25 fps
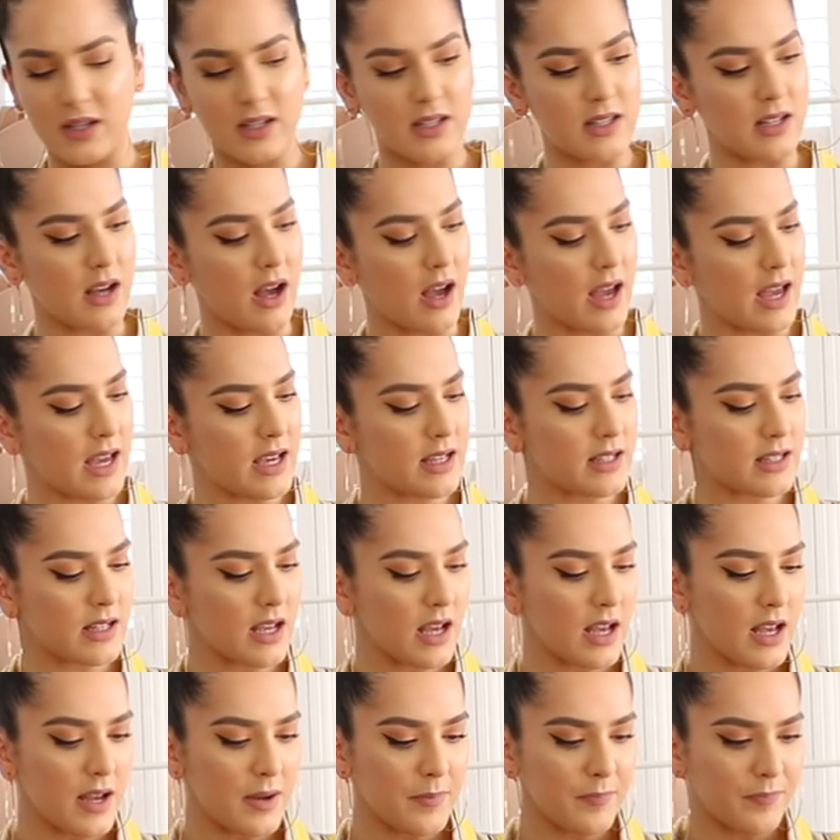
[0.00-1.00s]
to size.
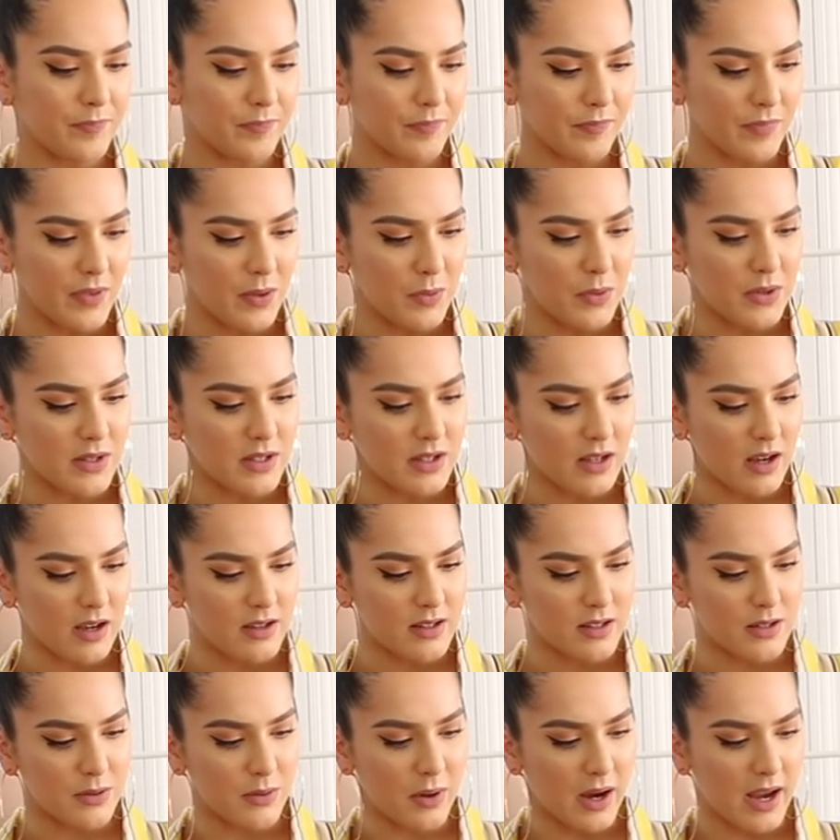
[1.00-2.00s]
What
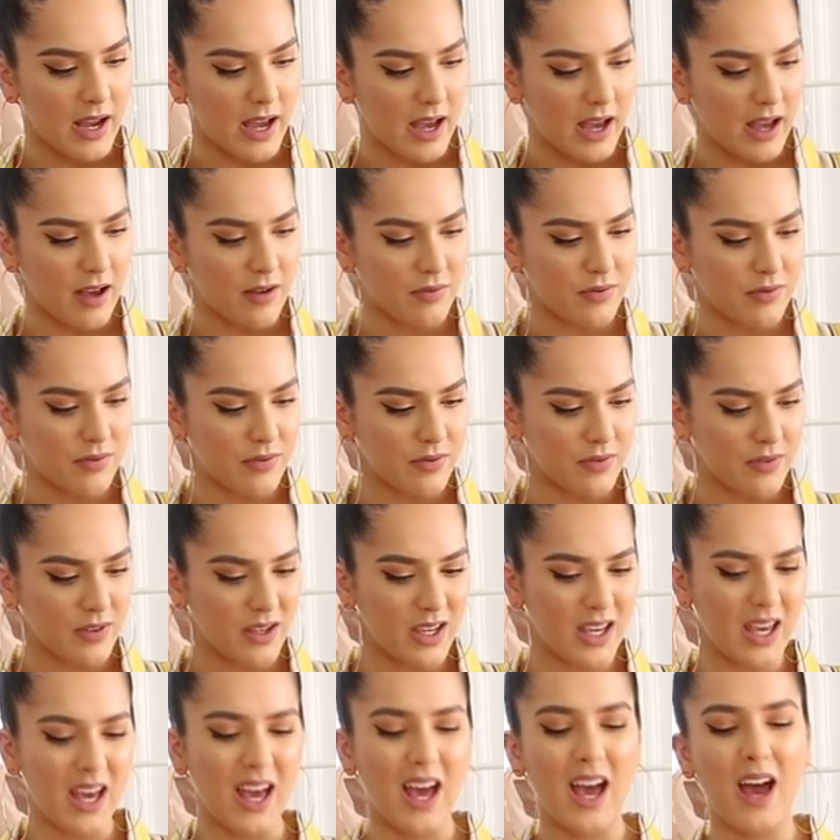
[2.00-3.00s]
size do I have?
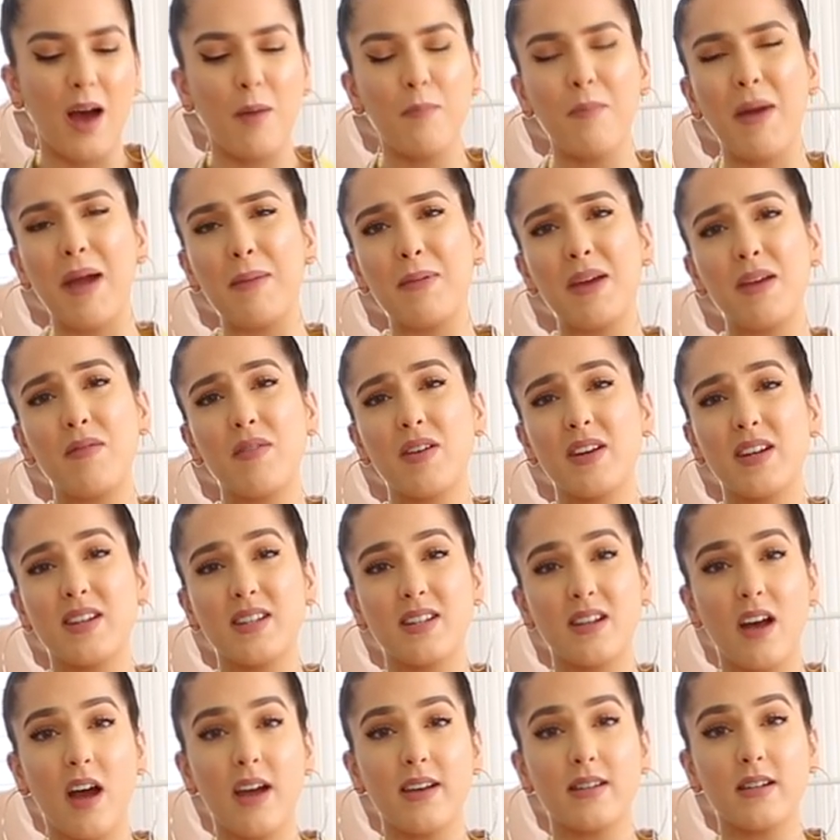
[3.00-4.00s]
Yeah, maybe even a
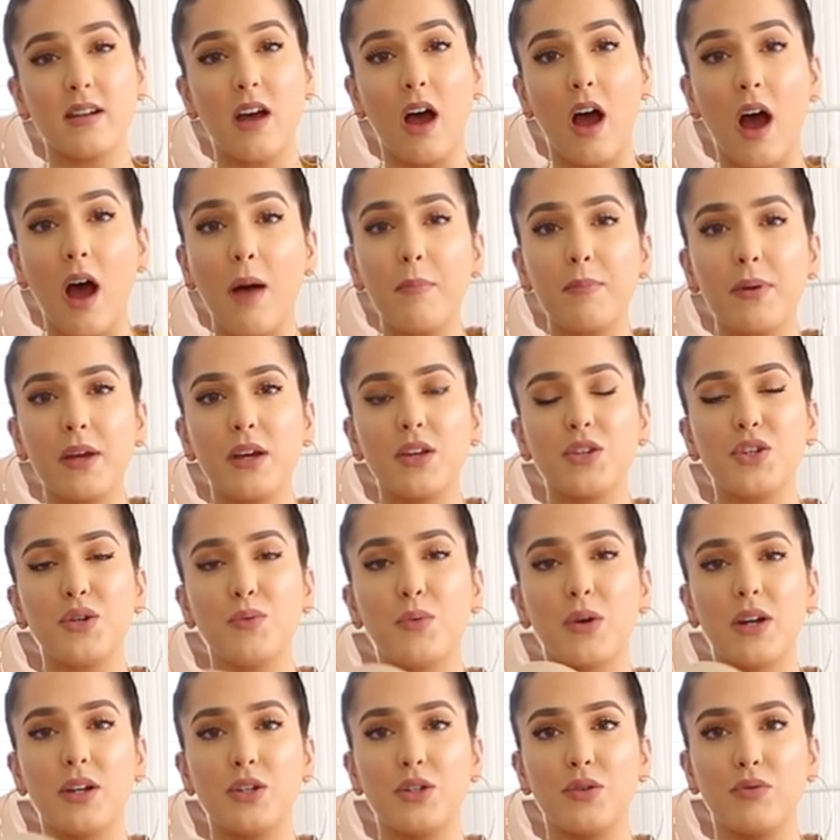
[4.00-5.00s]
size up because
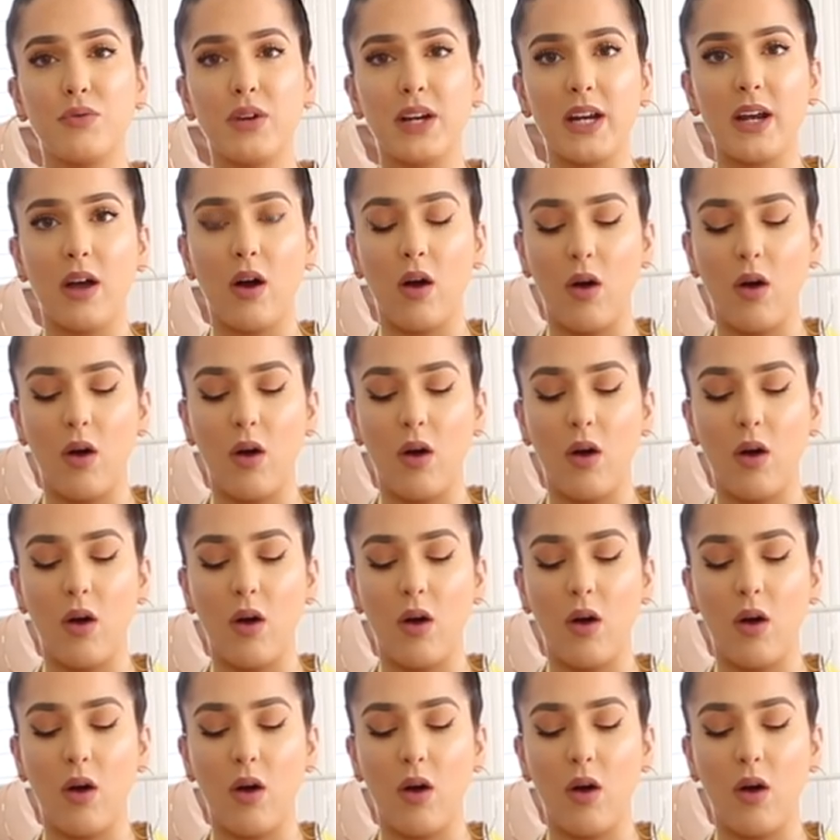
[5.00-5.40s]
you want it to really